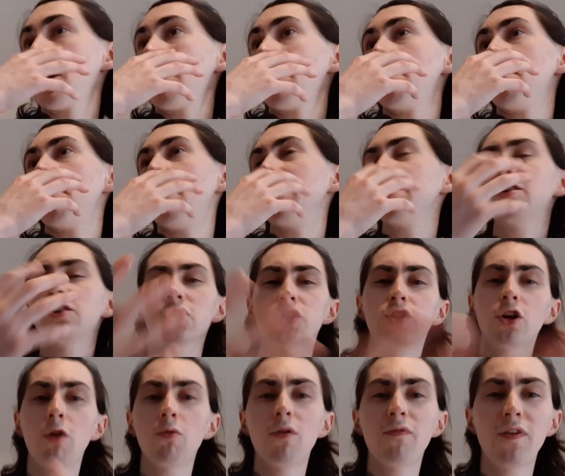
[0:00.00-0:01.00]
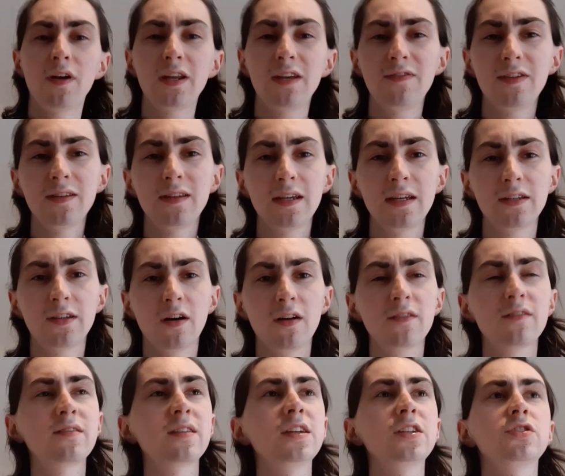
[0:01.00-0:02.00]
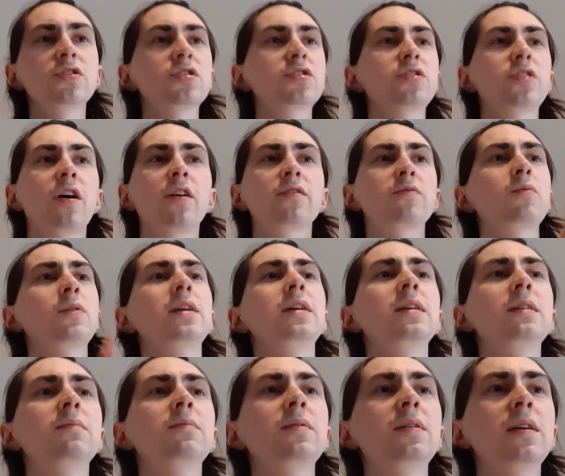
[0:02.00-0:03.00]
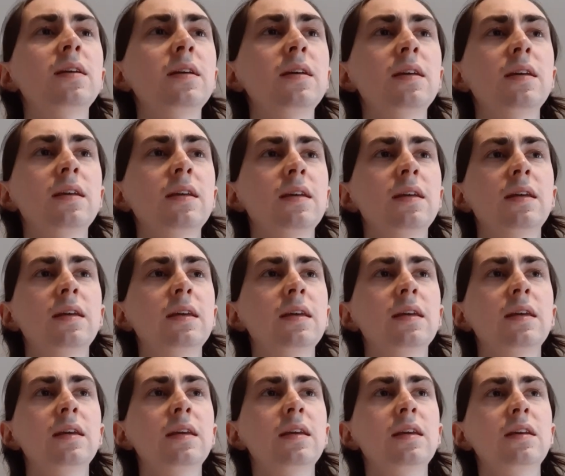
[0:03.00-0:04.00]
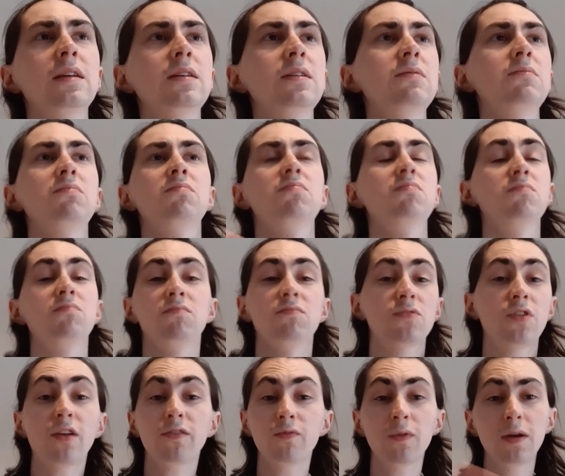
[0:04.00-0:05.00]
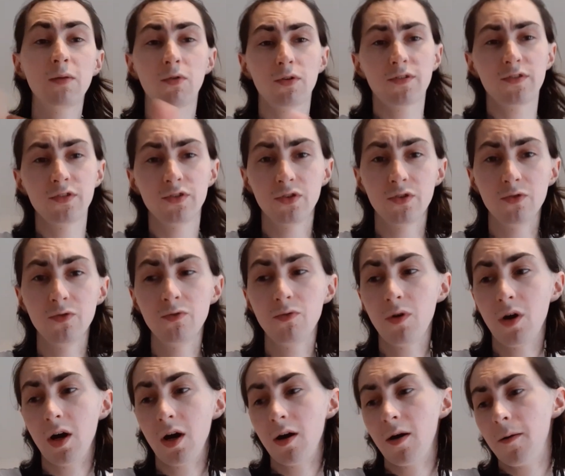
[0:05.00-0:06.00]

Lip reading: make a show of anything that he does. He just does what he does what he wants to do.